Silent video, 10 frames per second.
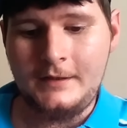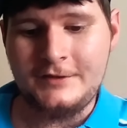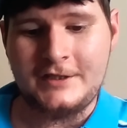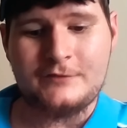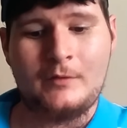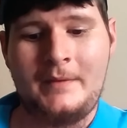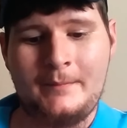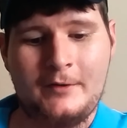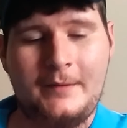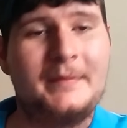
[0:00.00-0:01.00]
just
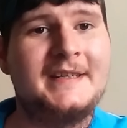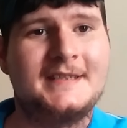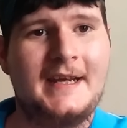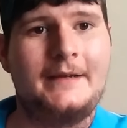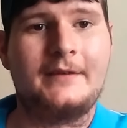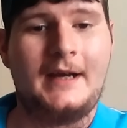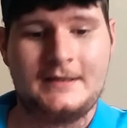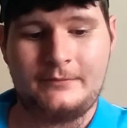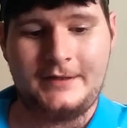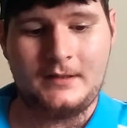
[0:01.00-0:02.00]
remember to be safe,
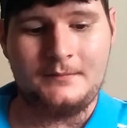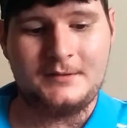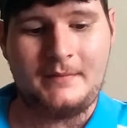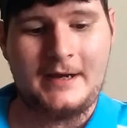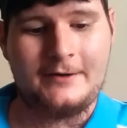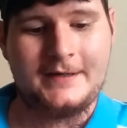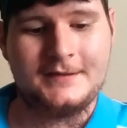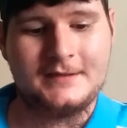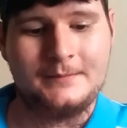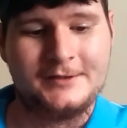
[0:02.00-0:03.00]
guys, when it comes to battery
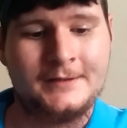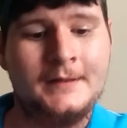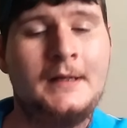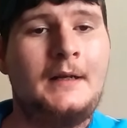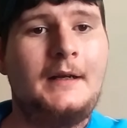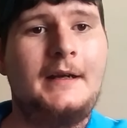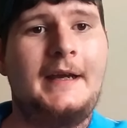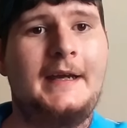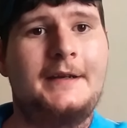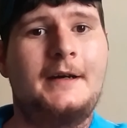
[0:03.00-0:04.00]
consumption.
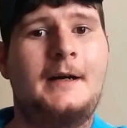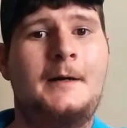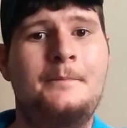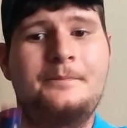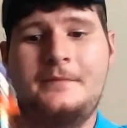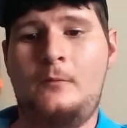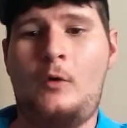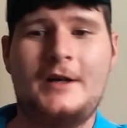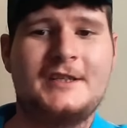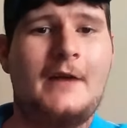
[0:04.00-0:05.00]
And um,
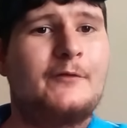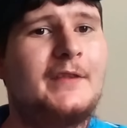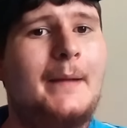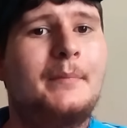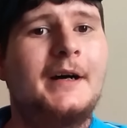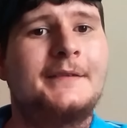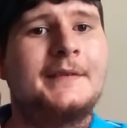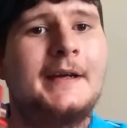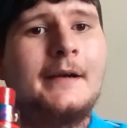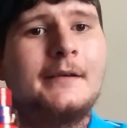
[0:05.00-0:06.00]
watch out for that
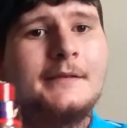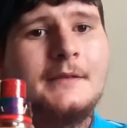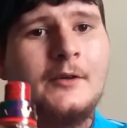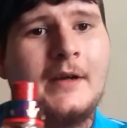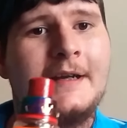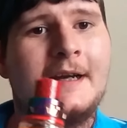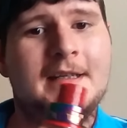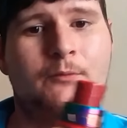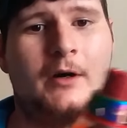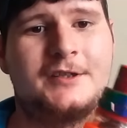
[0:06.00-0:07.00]
button there. Okay,
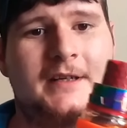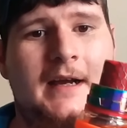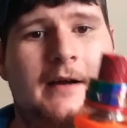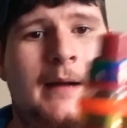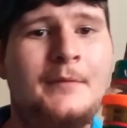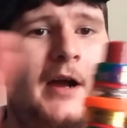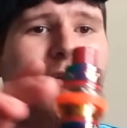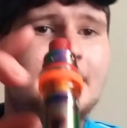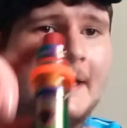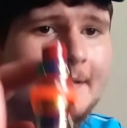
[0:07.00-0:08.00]
guys, watch it out. I'm not
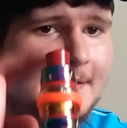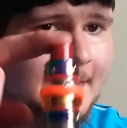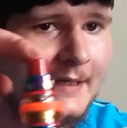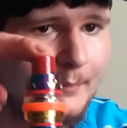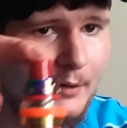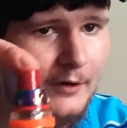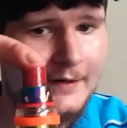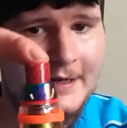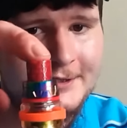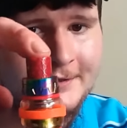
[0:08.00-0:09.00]
going to take this tank
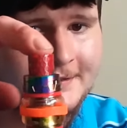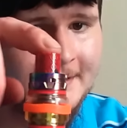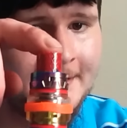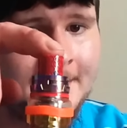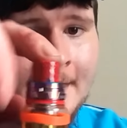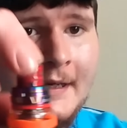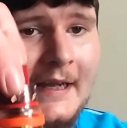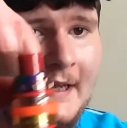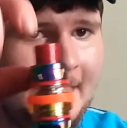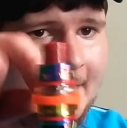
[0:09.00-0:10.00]
apart, as you can see.
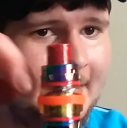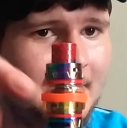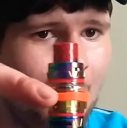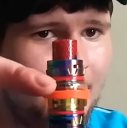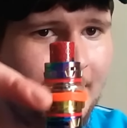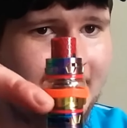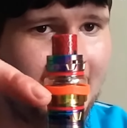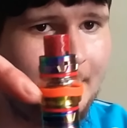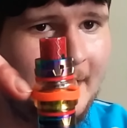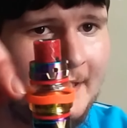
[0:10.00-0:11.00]
And it did come with a
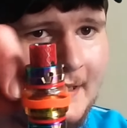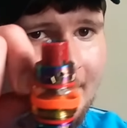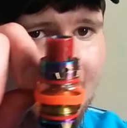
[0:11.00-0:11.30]
tank band. I